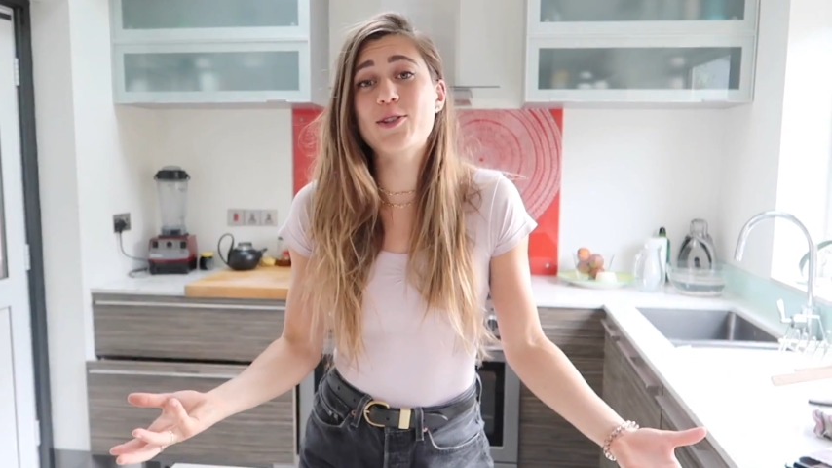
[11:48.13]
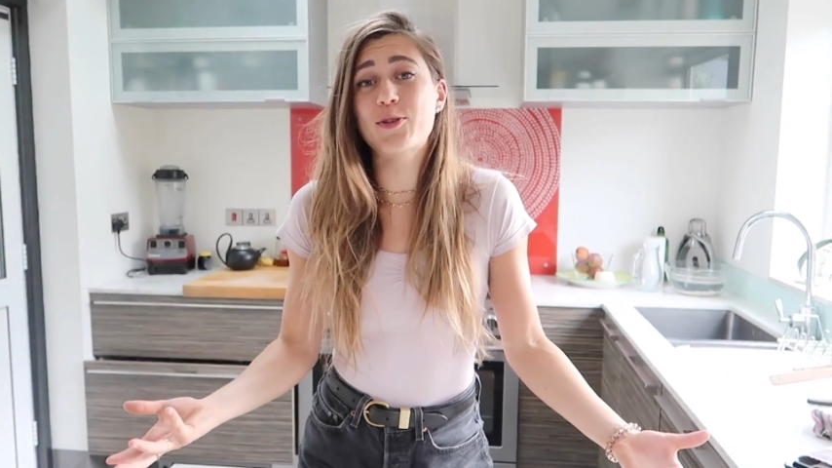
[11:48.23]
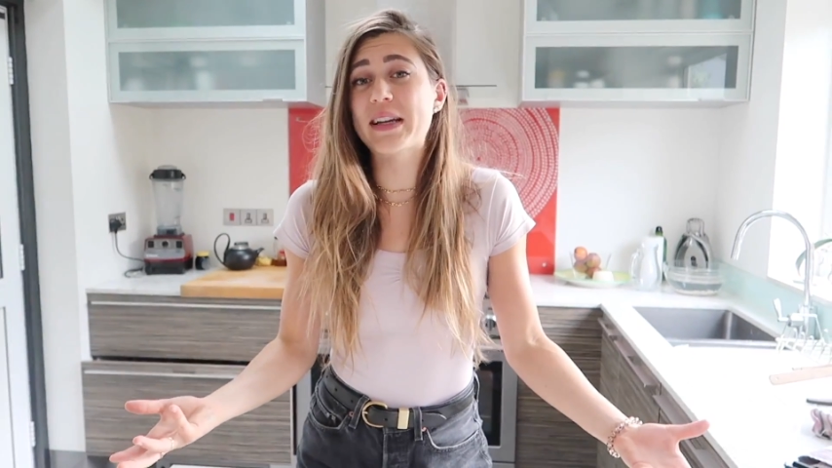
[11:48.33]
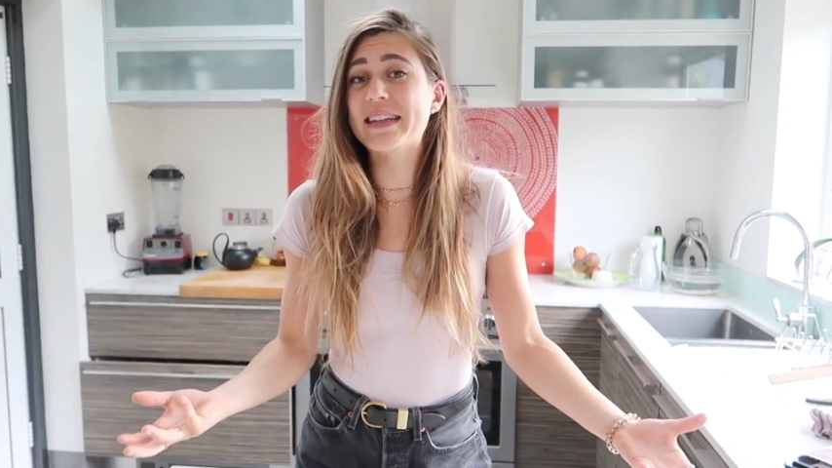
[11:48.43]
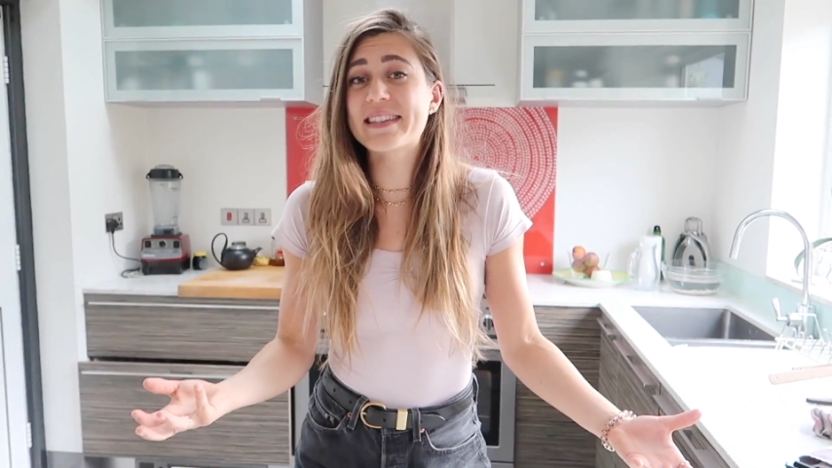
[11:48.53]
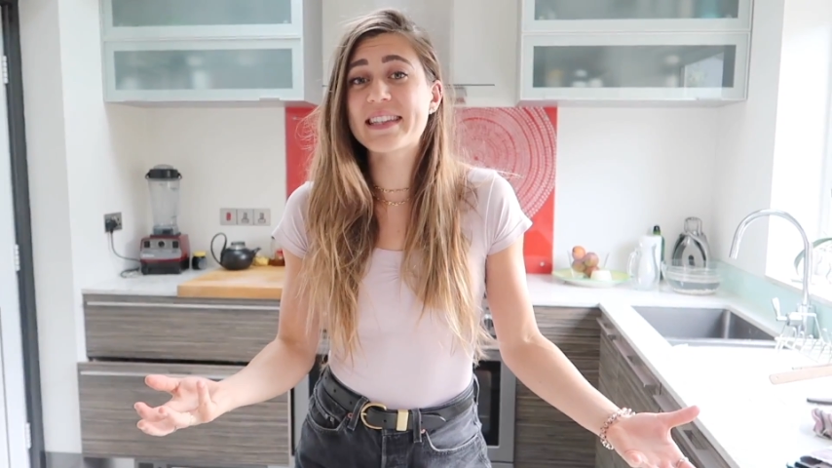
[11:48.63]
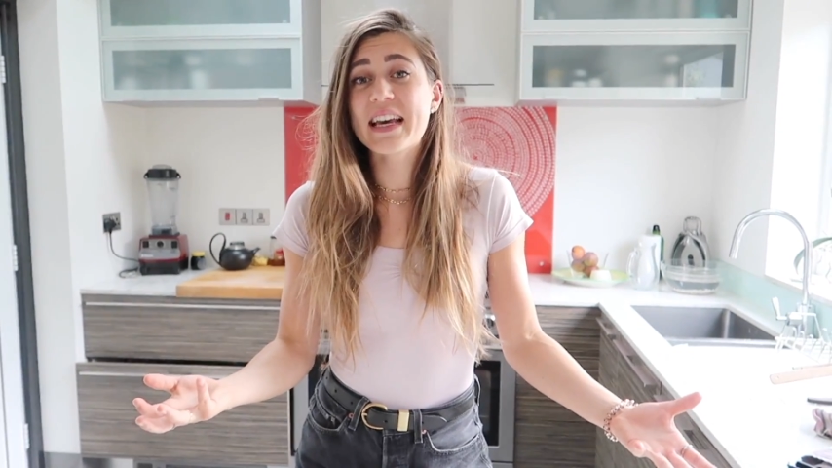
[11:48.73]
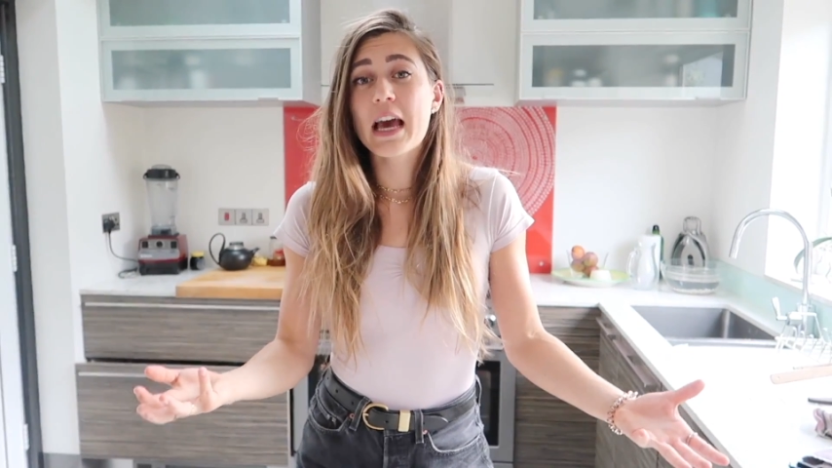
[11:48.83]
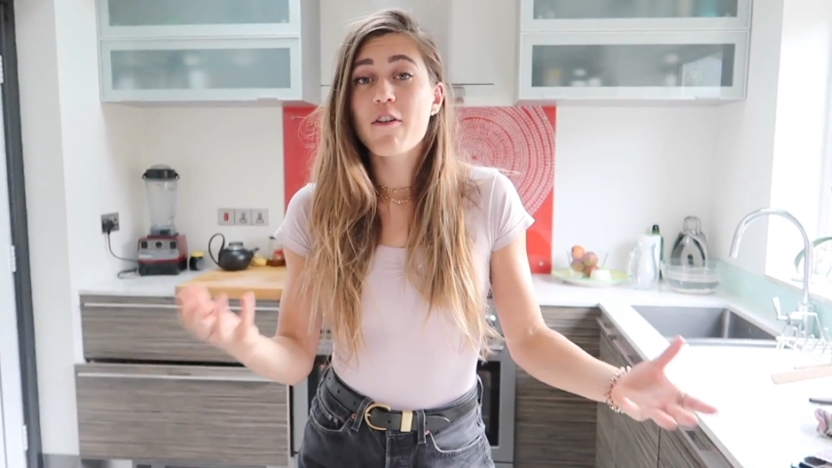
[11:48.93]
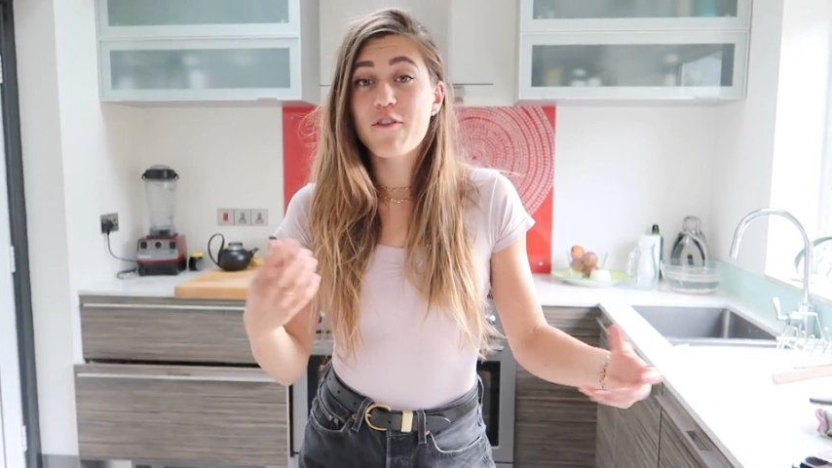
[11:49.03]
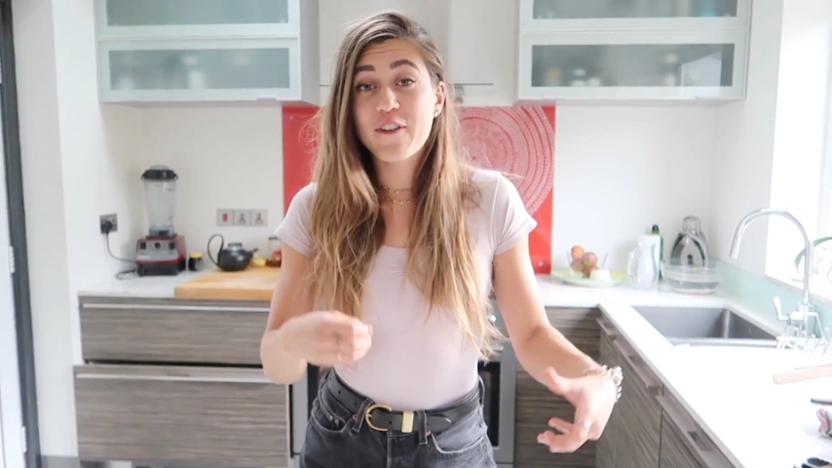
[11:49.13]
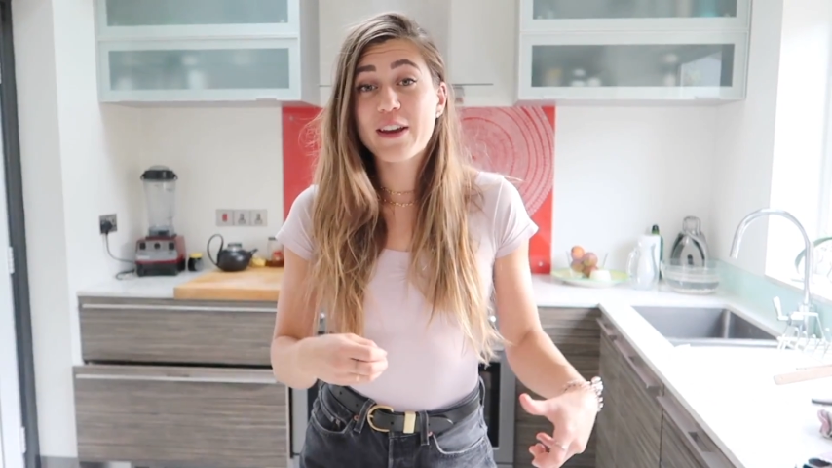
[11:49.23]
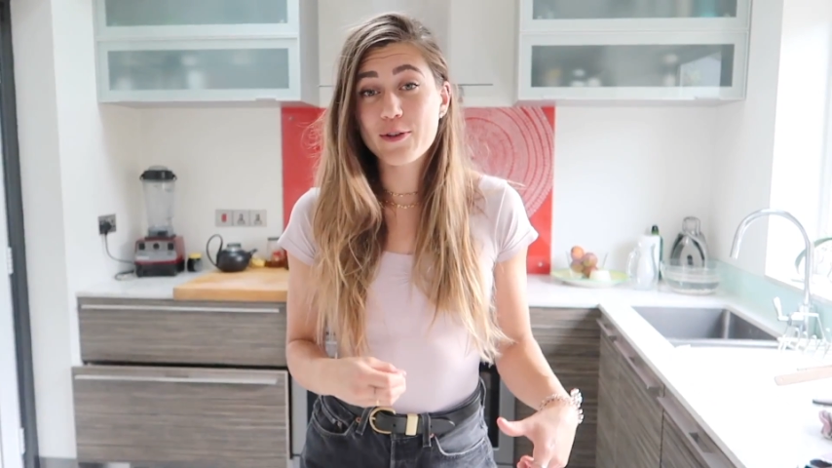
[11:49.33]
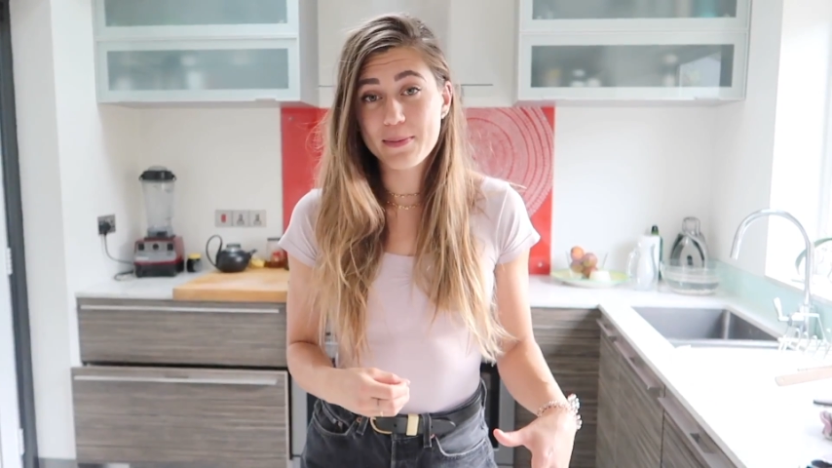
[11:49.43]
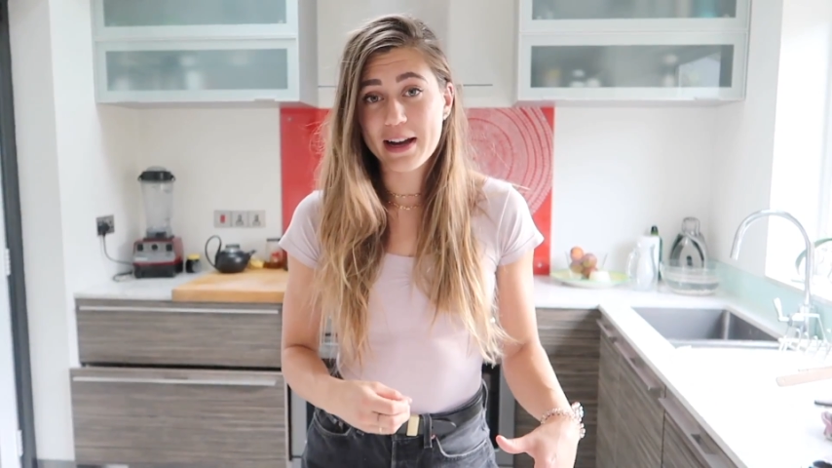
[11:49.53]
treats
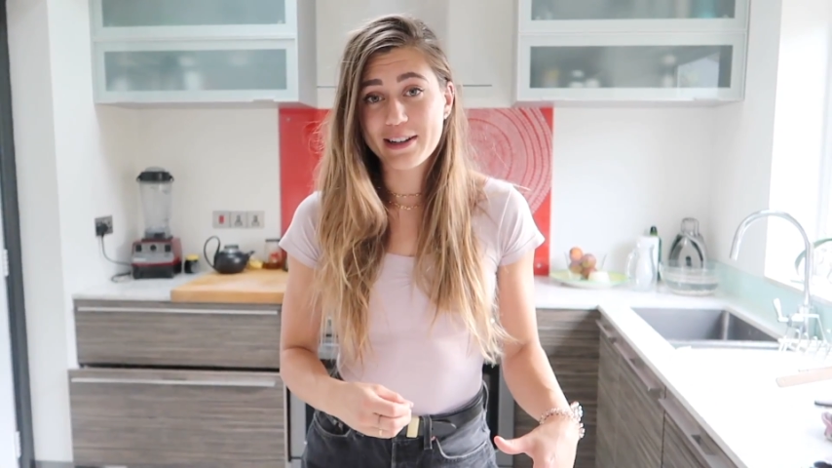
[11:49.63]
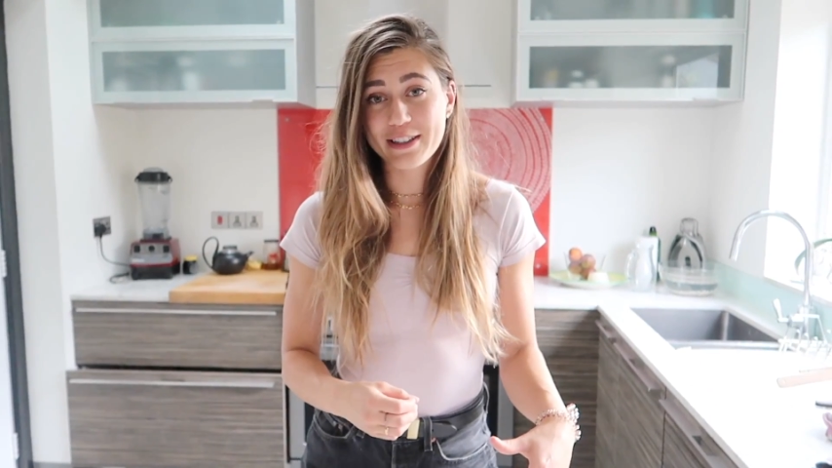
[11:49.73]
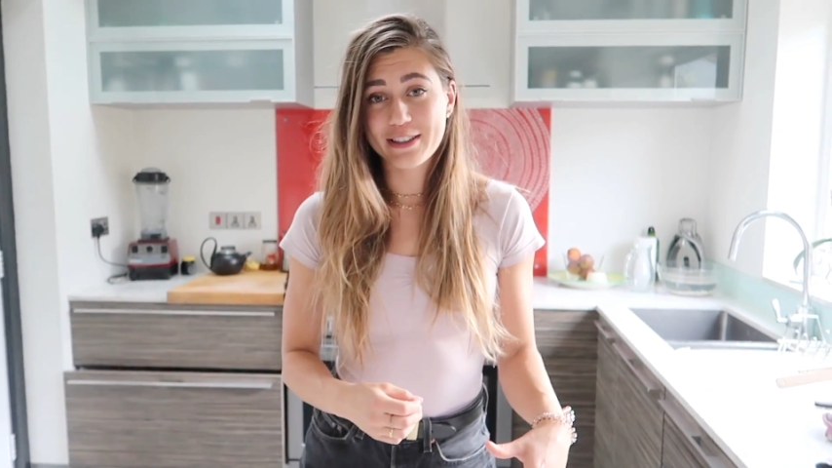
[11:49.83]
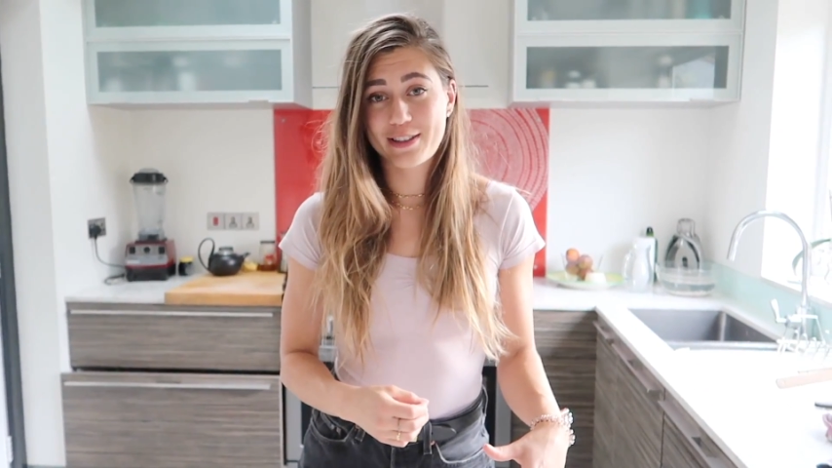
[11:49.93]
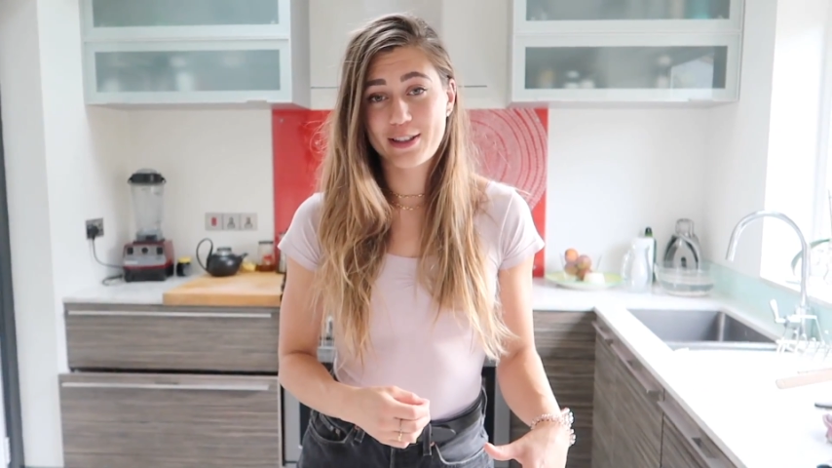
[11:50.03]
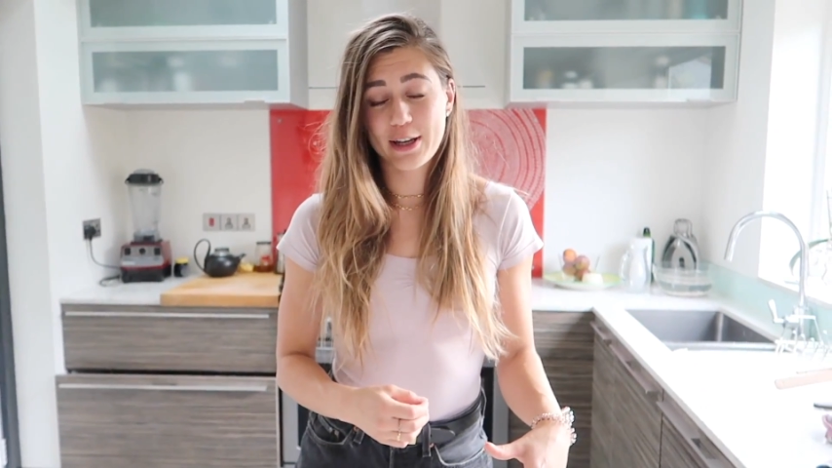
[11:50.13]
fit your macros